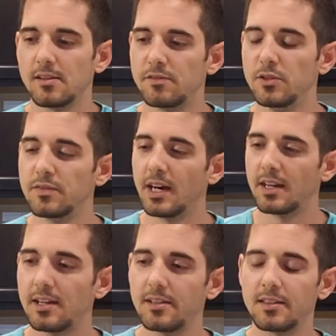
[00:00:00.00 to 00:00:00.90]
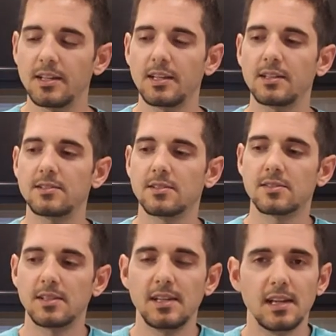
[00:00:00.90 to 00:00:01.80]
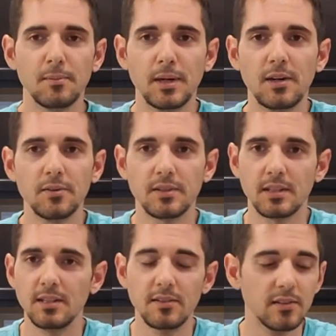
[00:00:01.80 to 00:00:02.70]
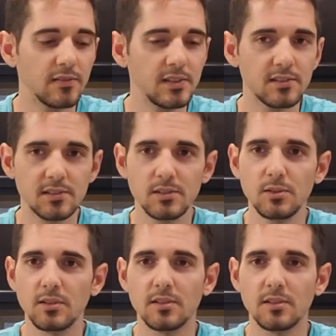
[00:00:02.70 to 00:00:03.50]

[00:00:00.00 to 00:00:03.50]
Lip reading: If you've anything to say about either of these two,